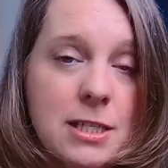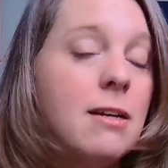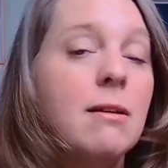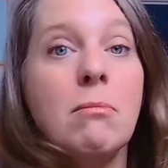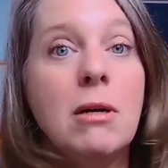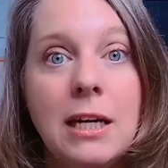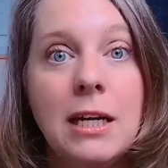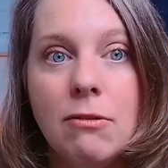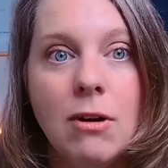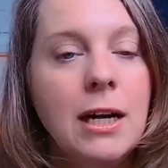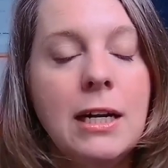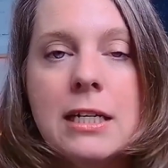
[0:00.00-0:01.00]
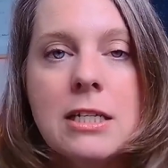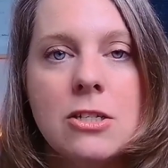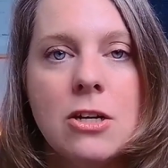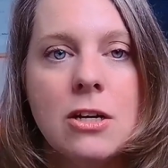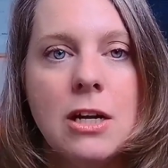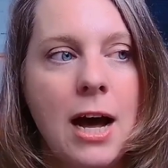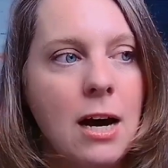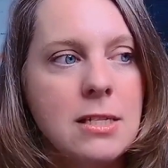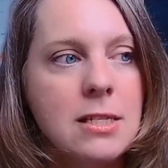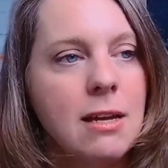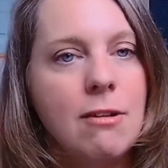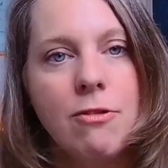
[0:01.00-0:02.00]
like money, right? It's not
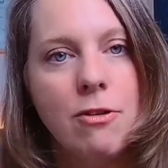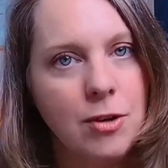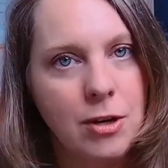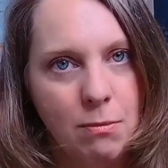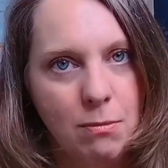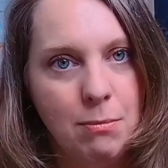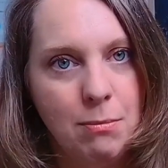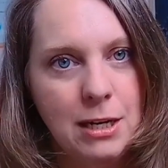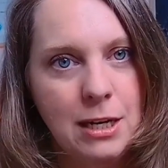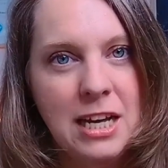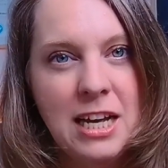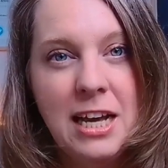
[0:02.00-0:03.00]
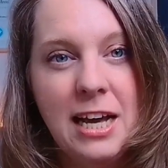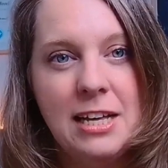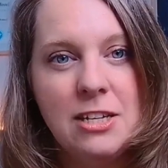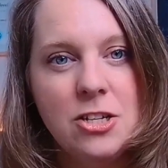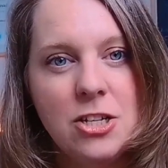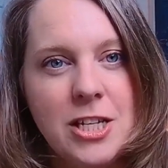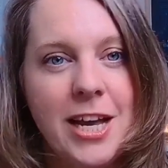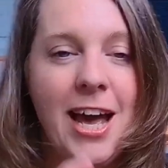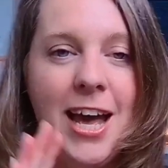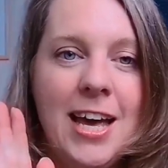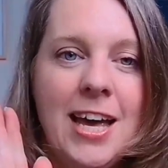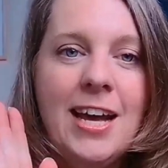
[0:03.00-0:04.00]
asking for a commitment. It's just like,
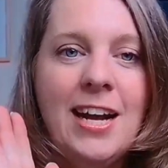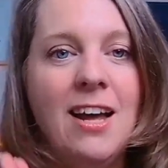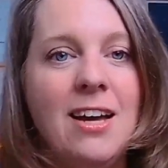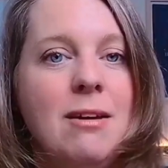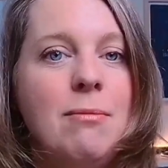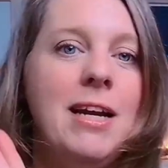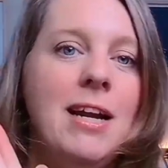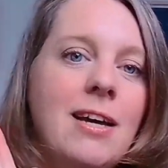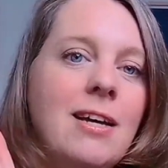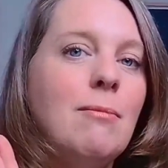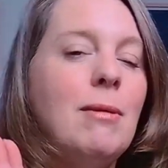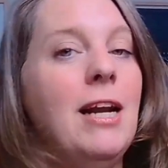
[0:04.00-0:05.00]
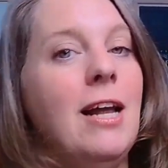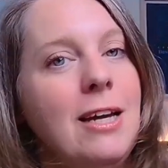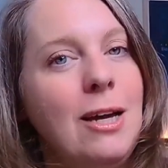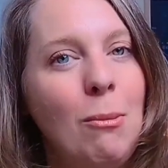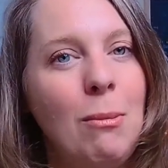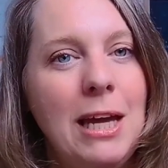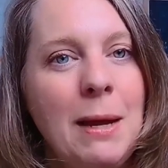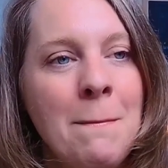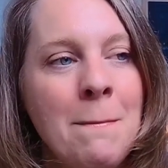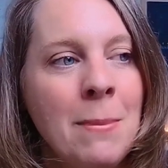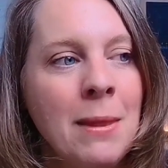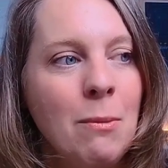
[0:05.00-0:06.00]
hey, like me,
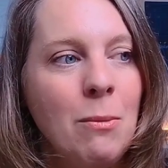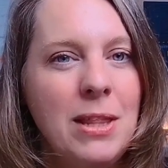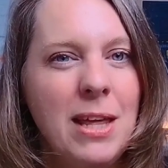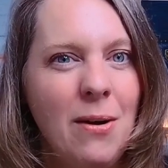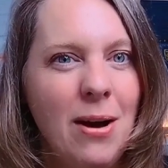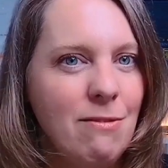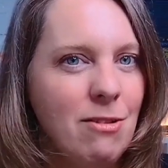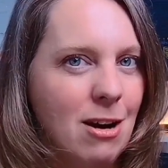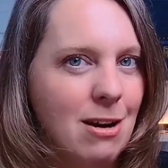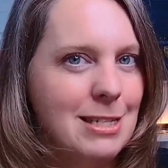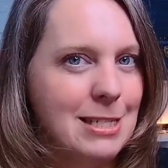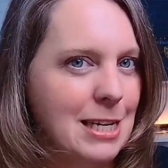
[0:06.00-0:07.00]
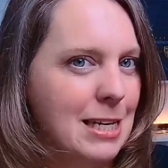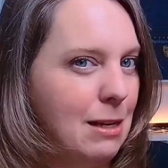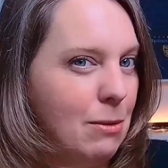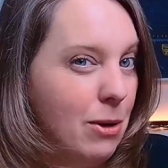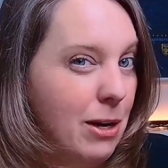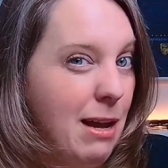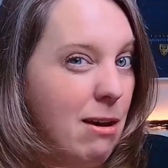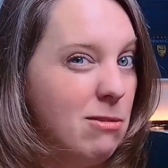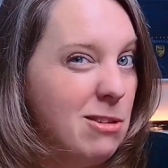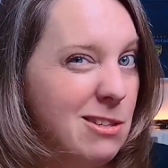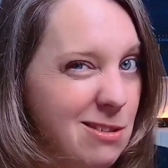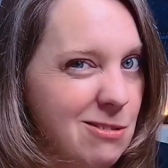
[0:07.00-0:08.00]
without ever asking anyone
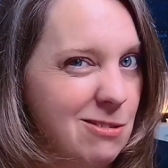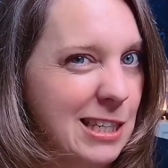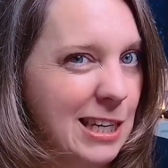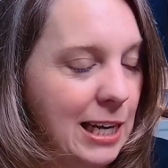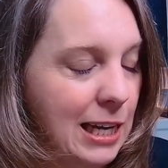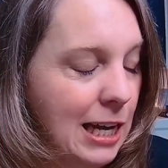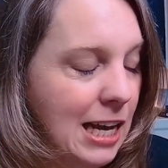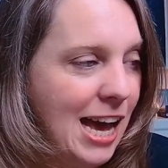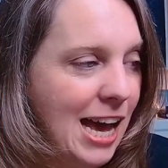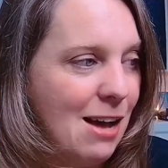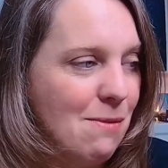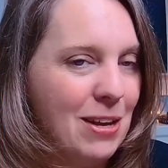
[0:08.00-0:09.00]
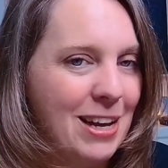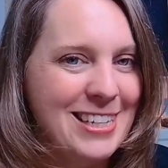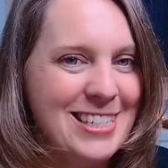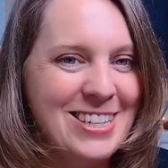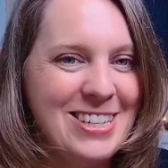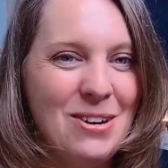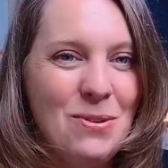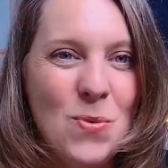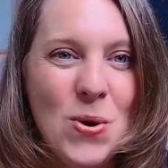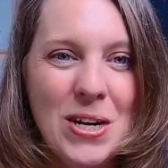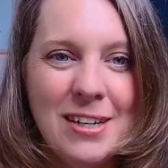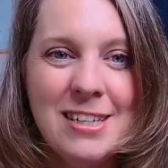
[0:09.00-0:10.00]
out, really. And so you
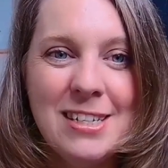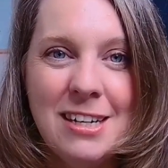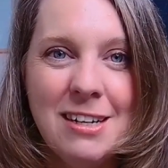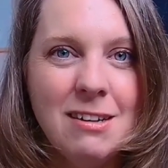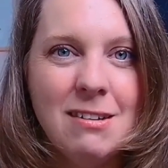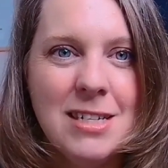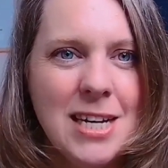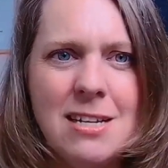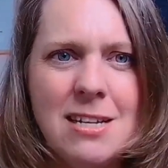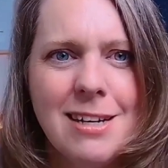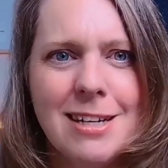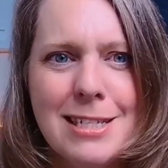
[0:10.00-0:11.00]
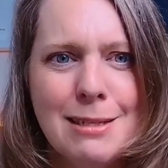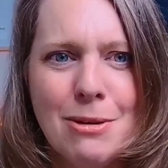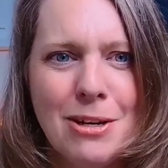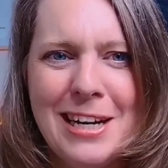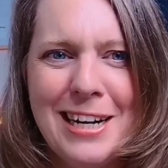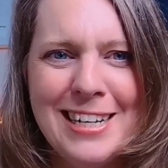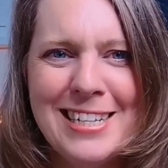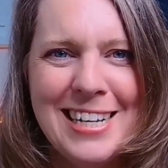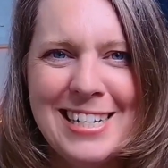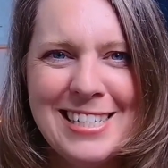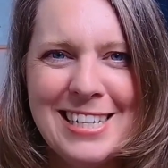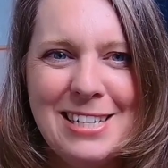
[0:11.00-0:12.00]
want to date your customer in the
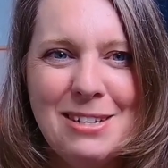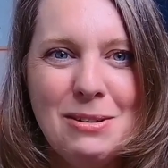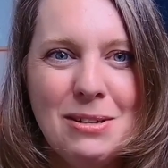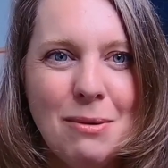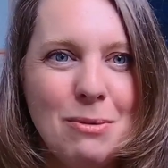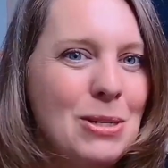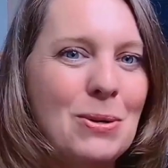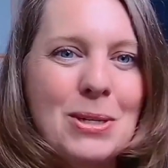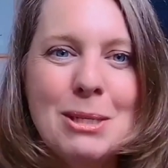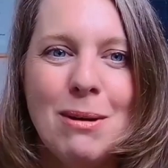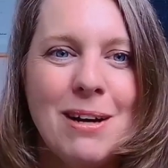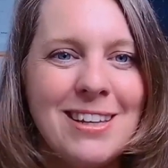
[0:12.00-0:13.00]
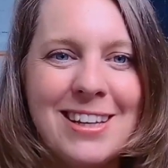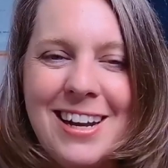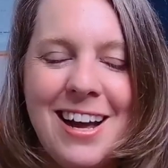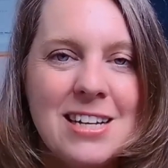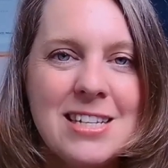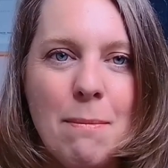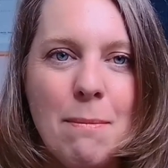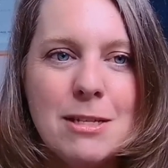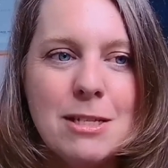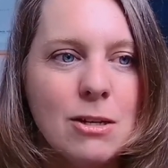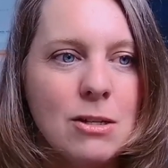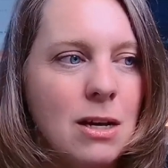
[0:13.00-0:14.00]
sense that like we talked about in the last
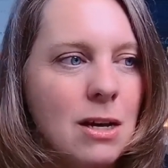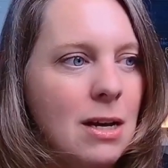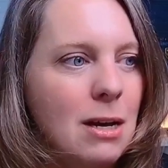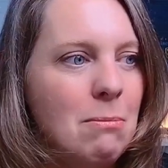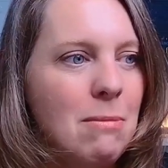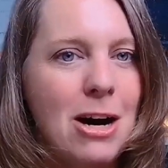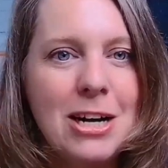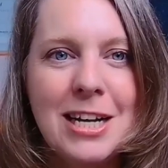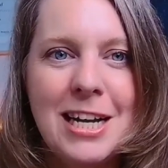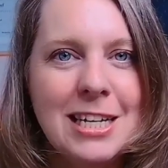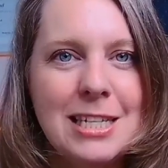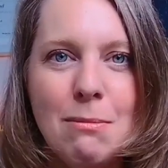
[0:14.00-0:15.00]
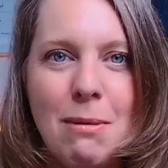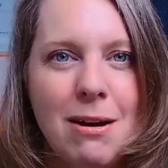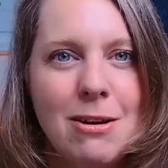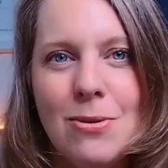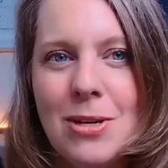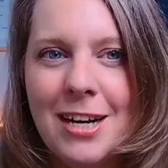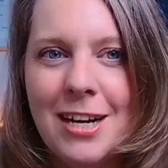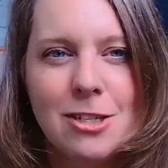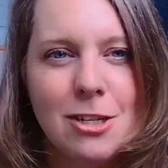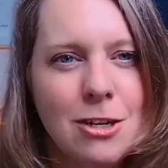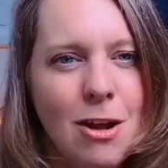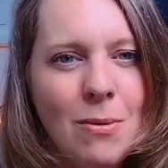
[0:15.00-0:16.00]
episode. Marketing is about you getting
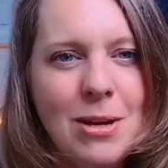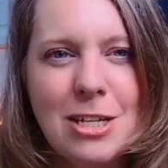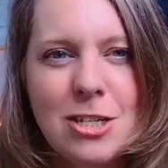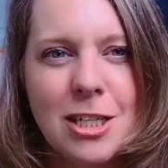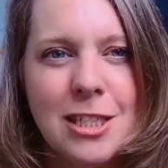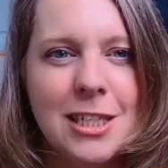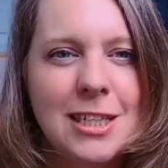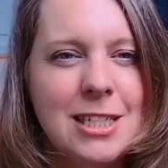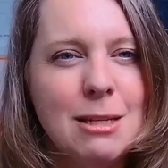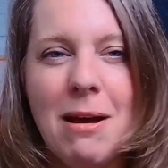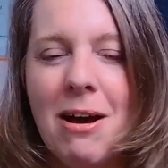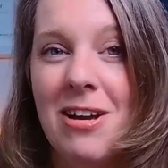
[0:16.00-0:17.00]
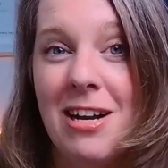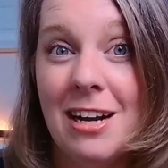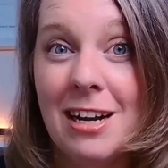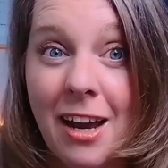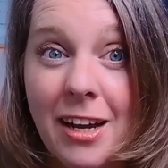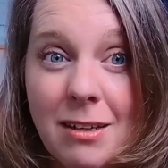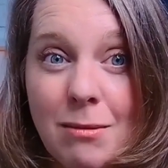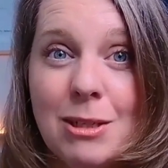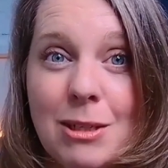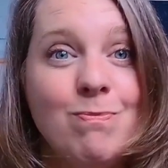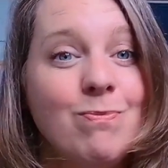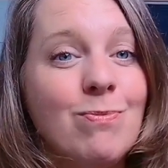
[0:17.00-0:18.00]
to know each other. It's about
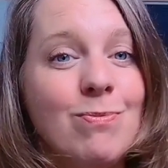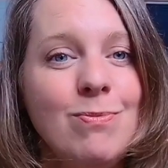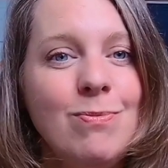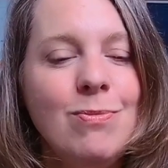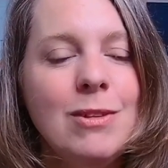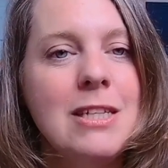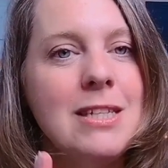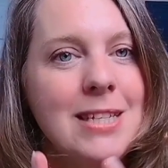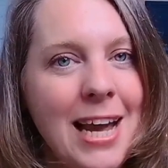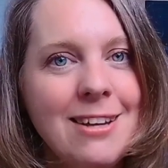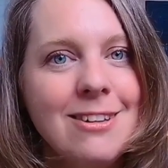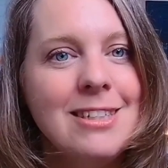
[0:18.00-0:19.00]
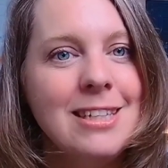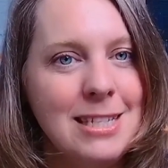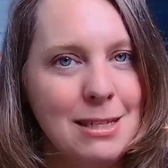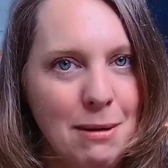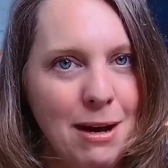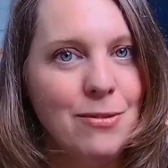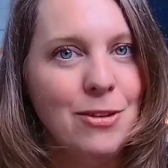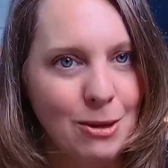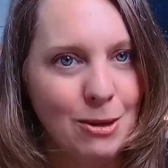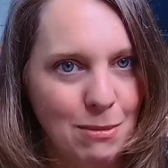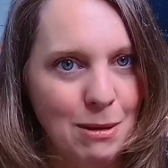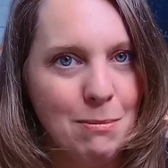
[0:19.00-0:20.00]
enlightenment. Sales is about the
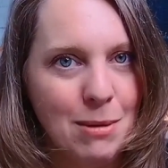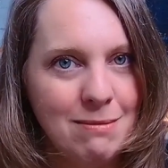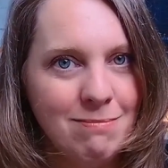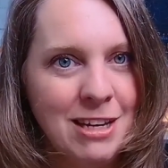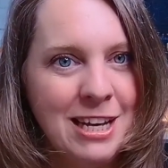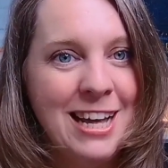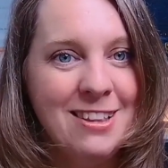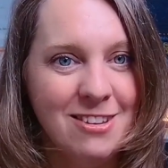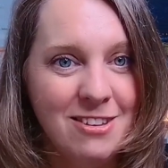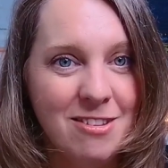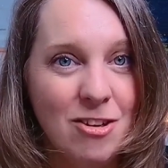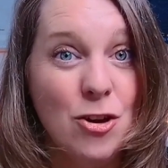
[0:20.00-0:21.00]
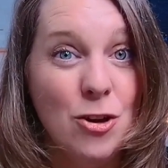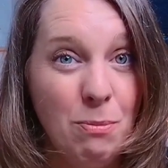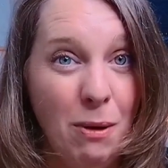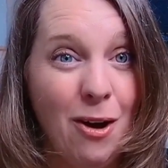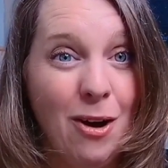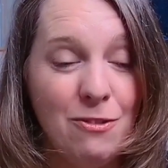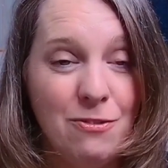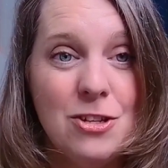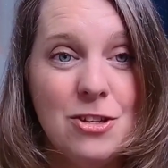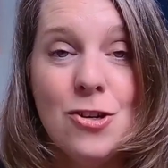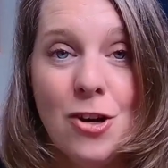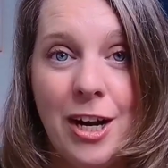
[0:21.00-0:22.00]
commitment. The third part of
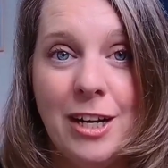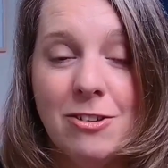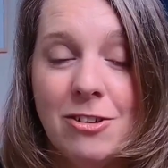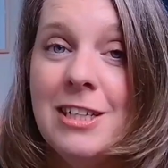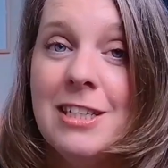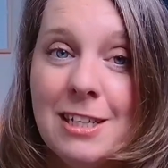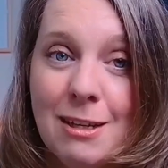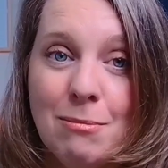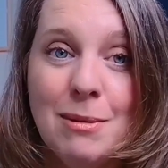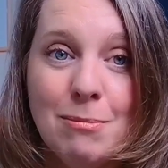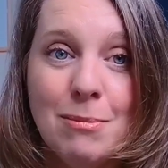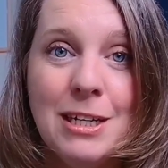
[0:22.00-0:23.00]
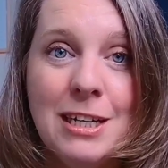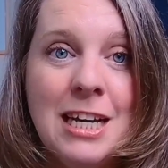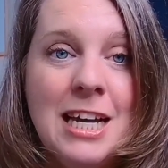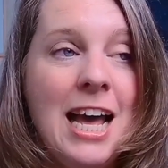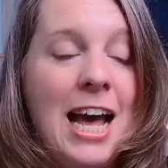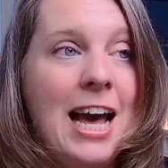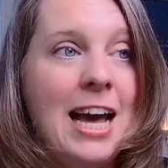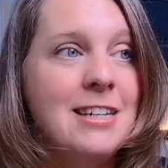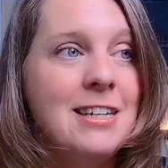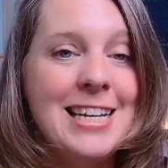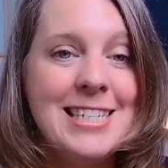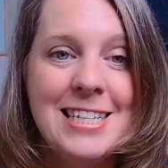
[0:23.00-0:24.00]
this triangle is commitment. And
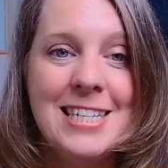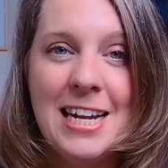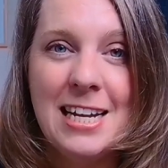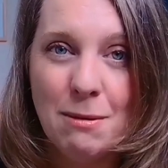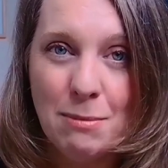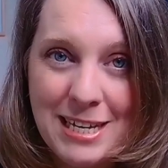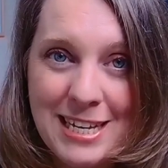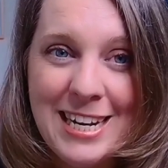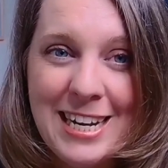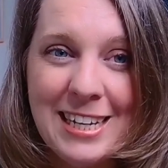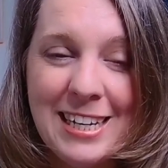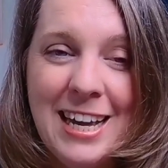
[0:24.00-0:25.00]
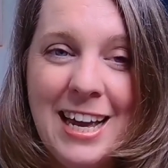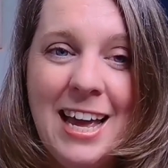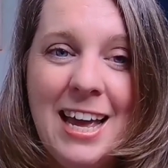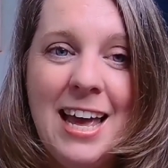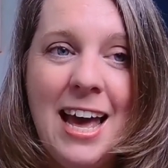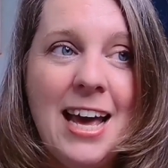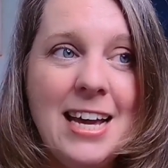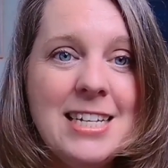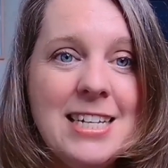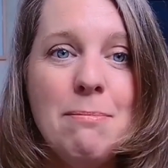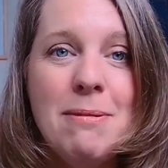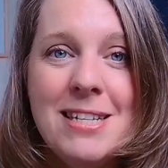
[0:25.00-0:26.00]
as I said at the beginning,
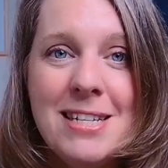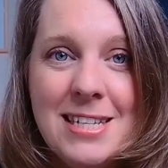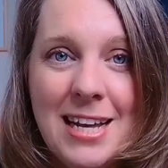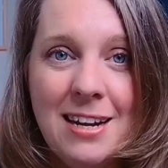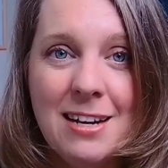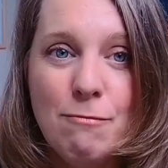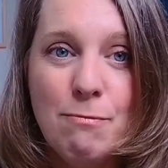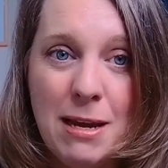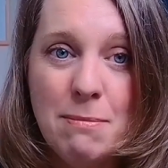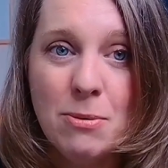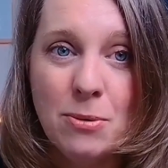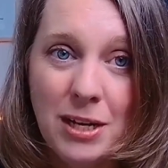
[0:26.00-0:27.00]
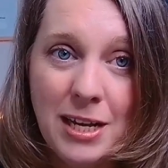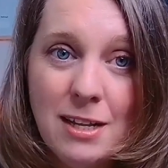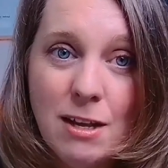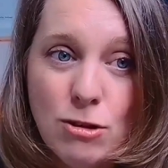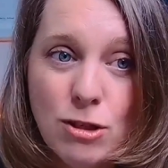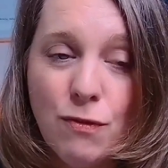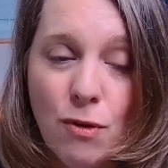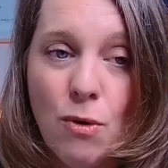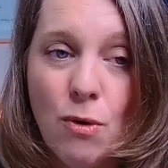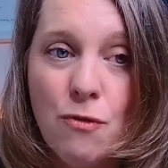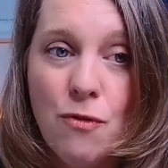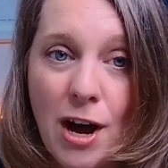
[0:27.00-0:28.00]
80% of people need those 4
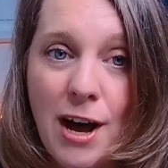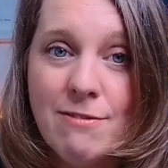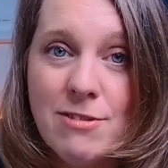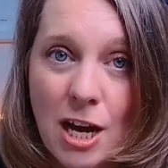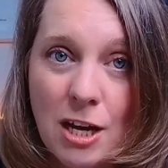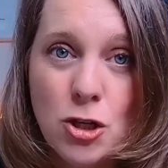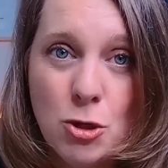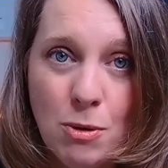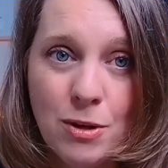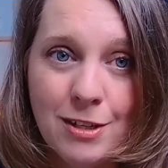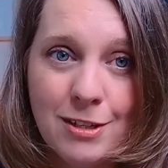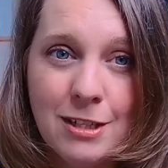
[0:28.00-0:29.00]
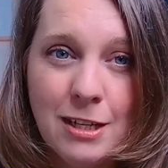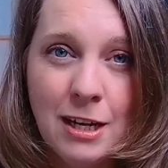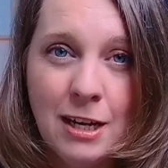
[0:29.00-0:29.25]
or 5 touch points.